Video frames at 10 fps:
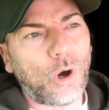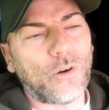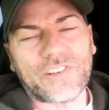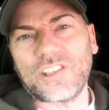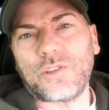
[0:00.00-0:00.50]

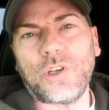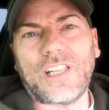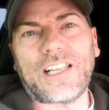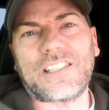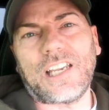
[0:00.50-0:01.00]
obviously
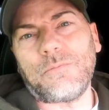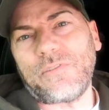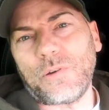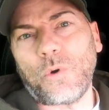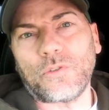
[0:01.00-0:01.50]
during that time,
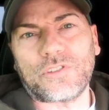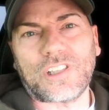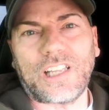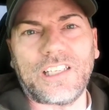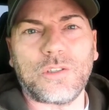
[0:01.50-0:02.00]
if he
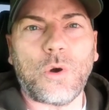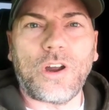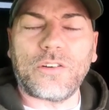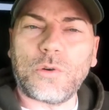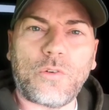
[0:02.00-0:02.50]
wants to like go
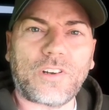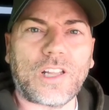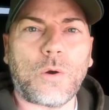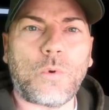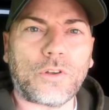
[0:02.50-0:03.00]
out and go for a
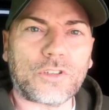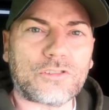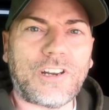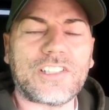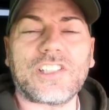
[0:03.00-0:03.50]
little wander,
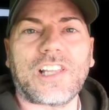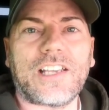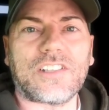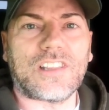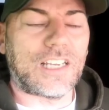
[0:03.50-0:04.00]
stretch his
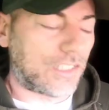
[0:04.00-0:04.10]
legs and